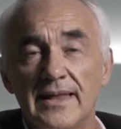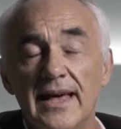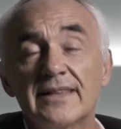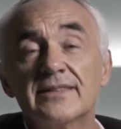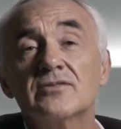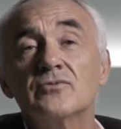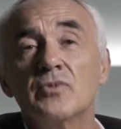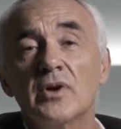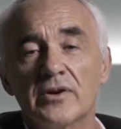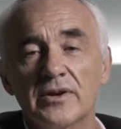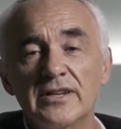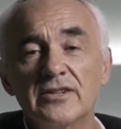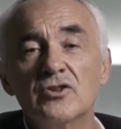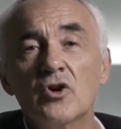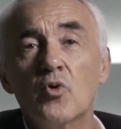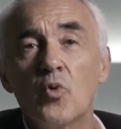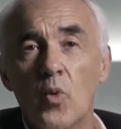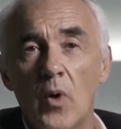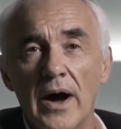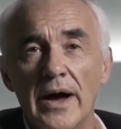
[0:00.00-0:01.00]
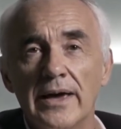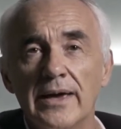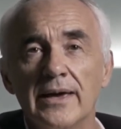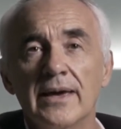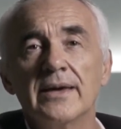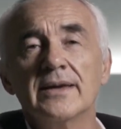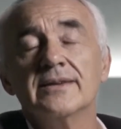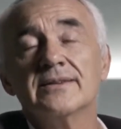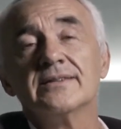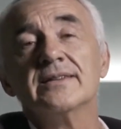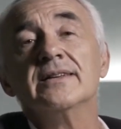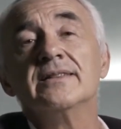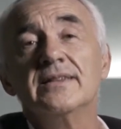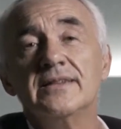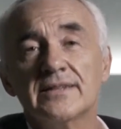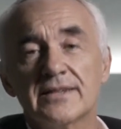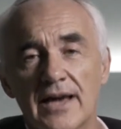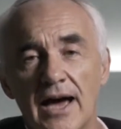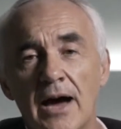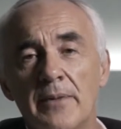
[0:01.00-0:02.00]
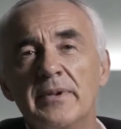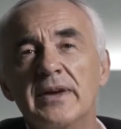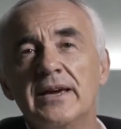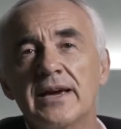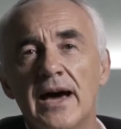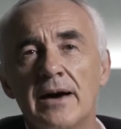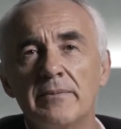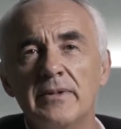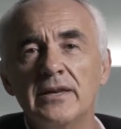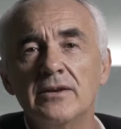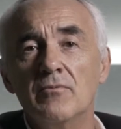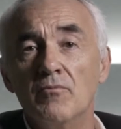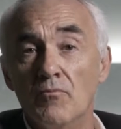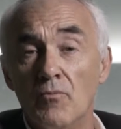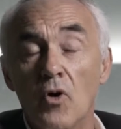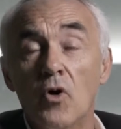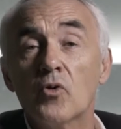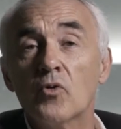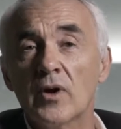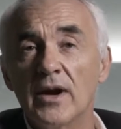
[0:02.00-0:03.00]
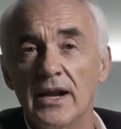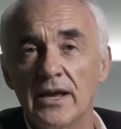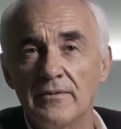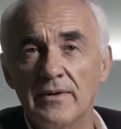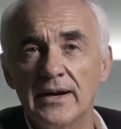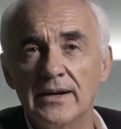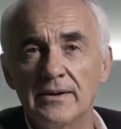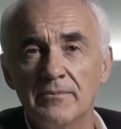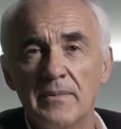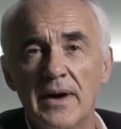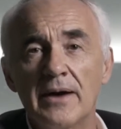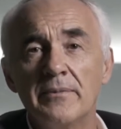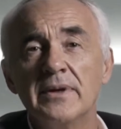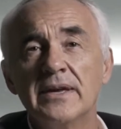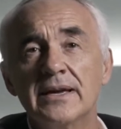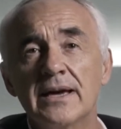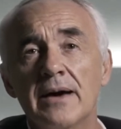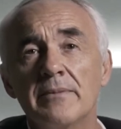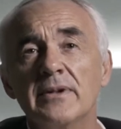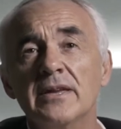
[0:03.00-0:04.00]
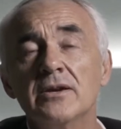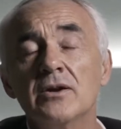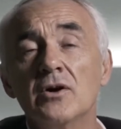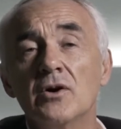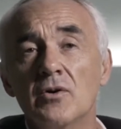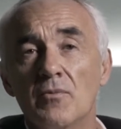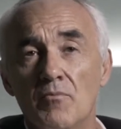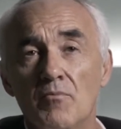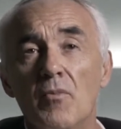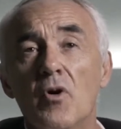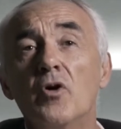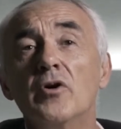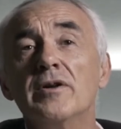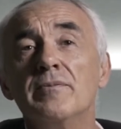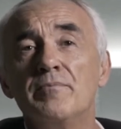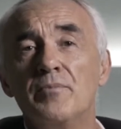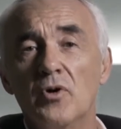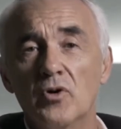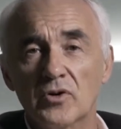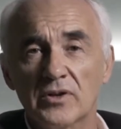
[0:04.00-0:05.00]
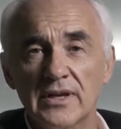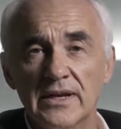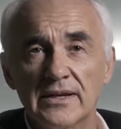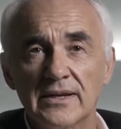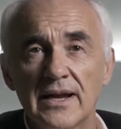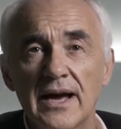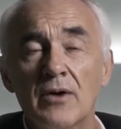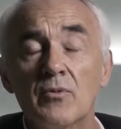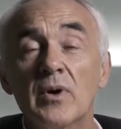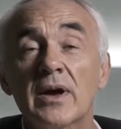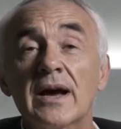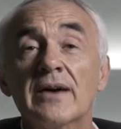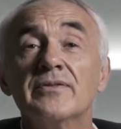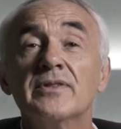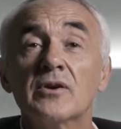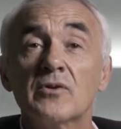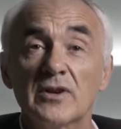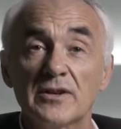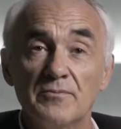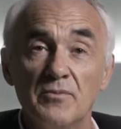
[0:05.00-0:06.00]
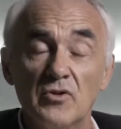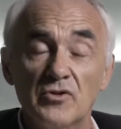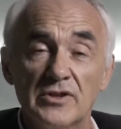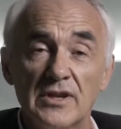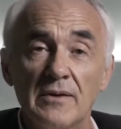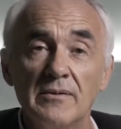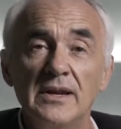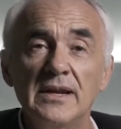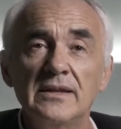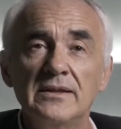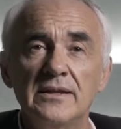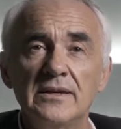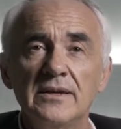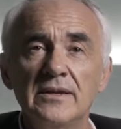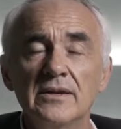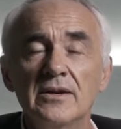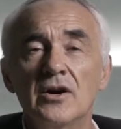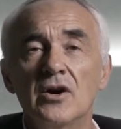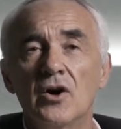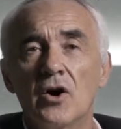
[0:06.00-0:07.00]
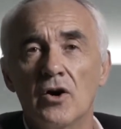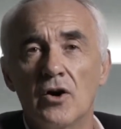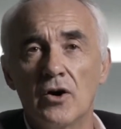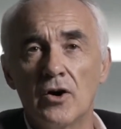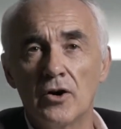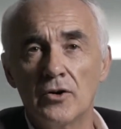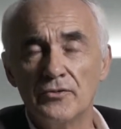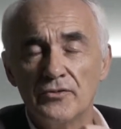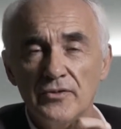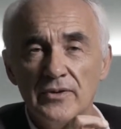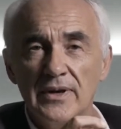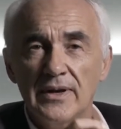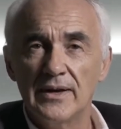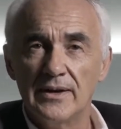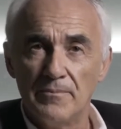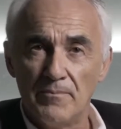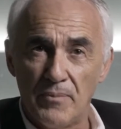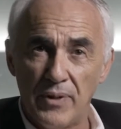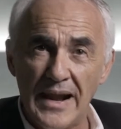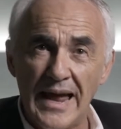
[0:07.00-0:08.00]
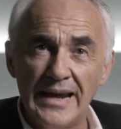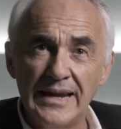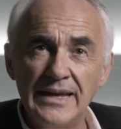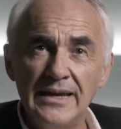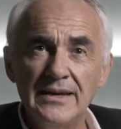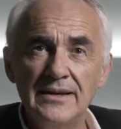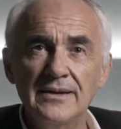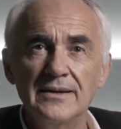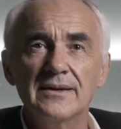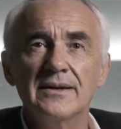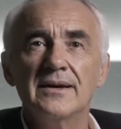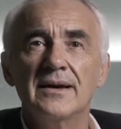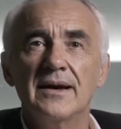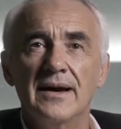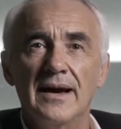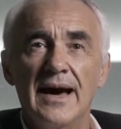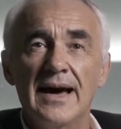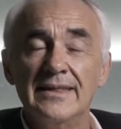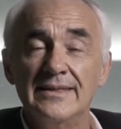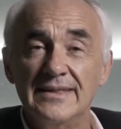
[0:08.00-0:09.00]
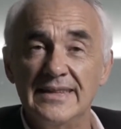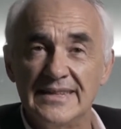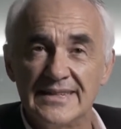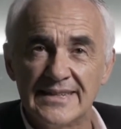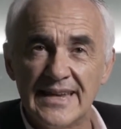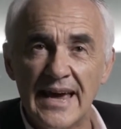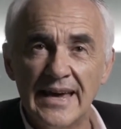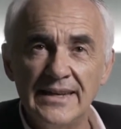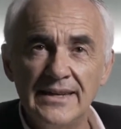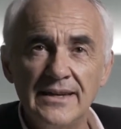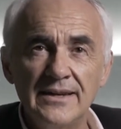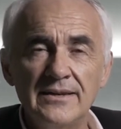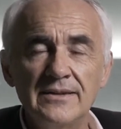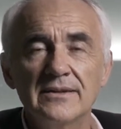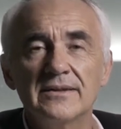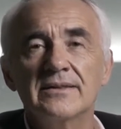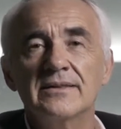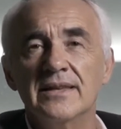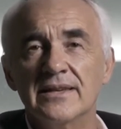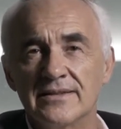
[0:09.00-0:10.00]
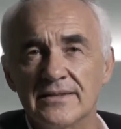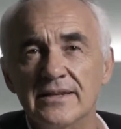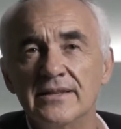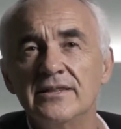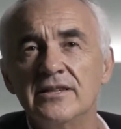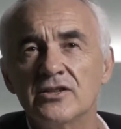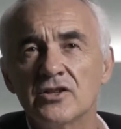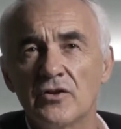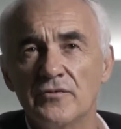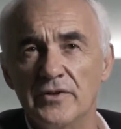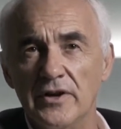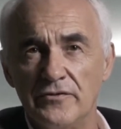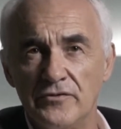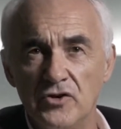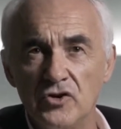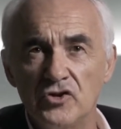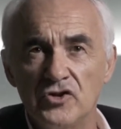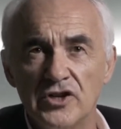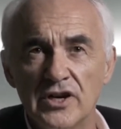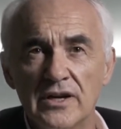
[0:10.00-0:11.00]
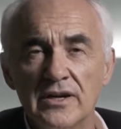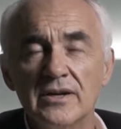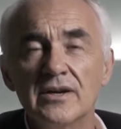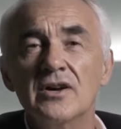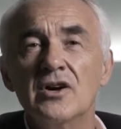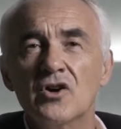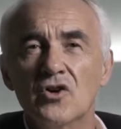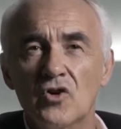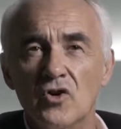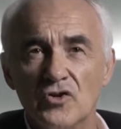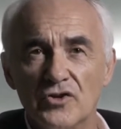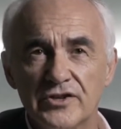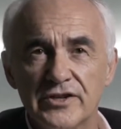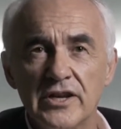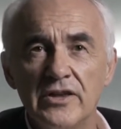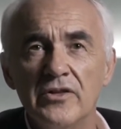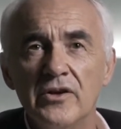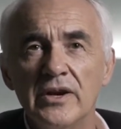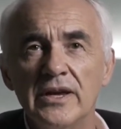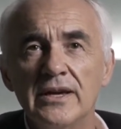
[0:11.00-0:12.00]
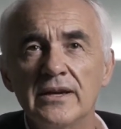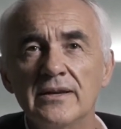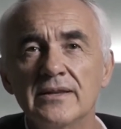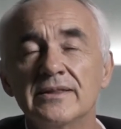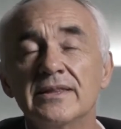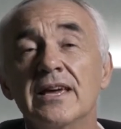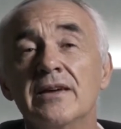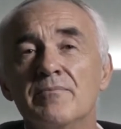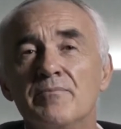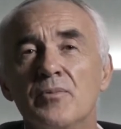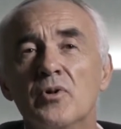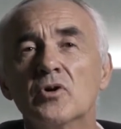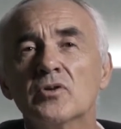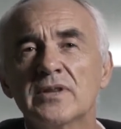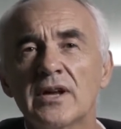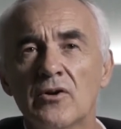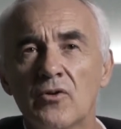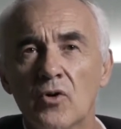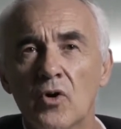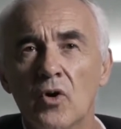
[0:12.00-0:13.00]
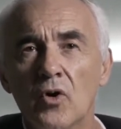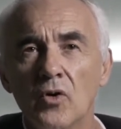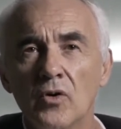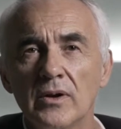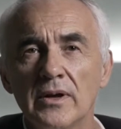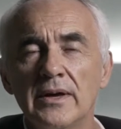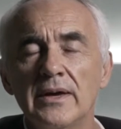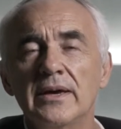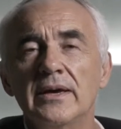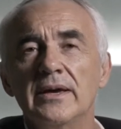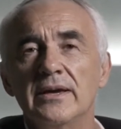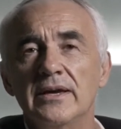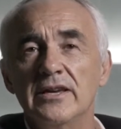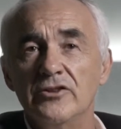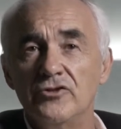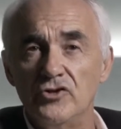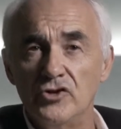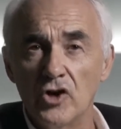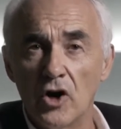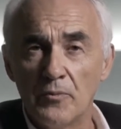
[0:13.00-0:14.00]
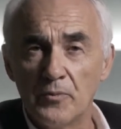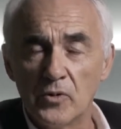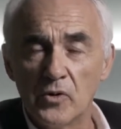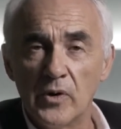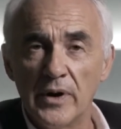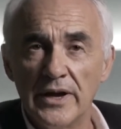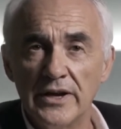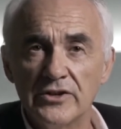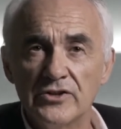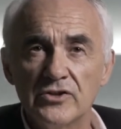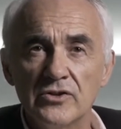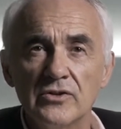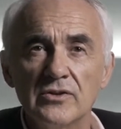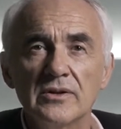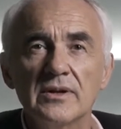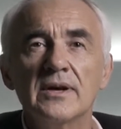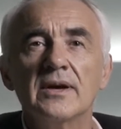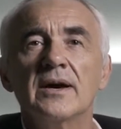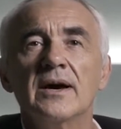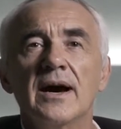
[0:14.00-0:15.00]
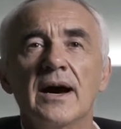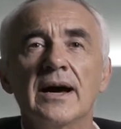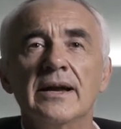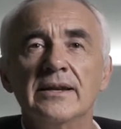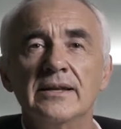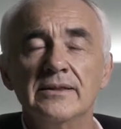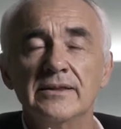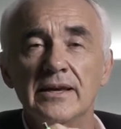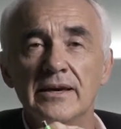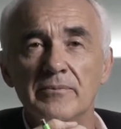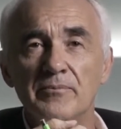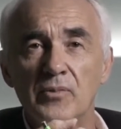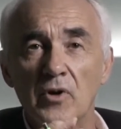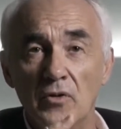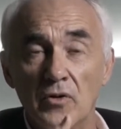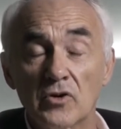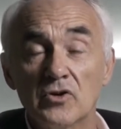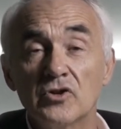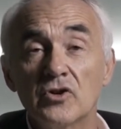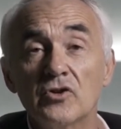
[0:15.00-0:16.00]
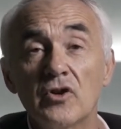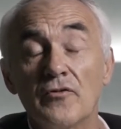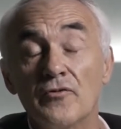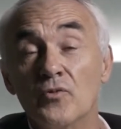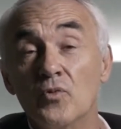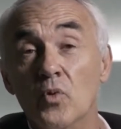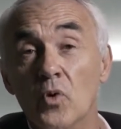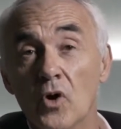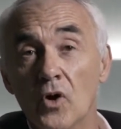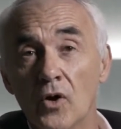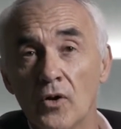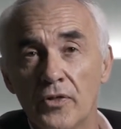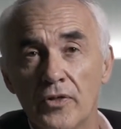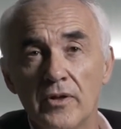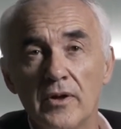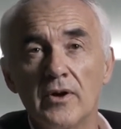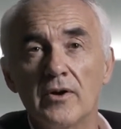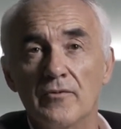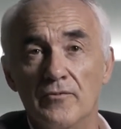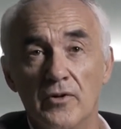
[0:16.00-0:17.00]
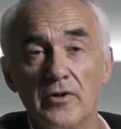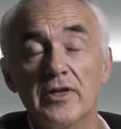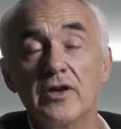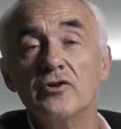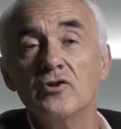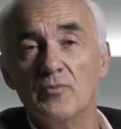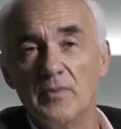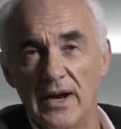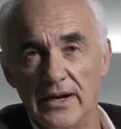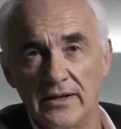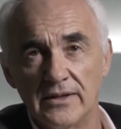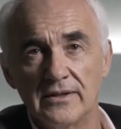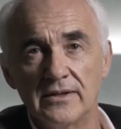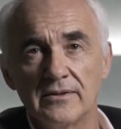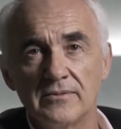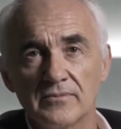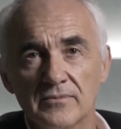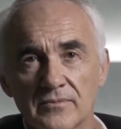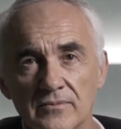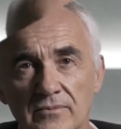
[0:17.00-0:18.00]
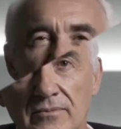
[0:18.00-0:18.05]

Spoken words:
That's the reason why cities are becoming more relevant, are becoming more important, and we have the responsibility of planning and designing the cities of the future, considering the important role in job creation and in the production of wealth for the humanity.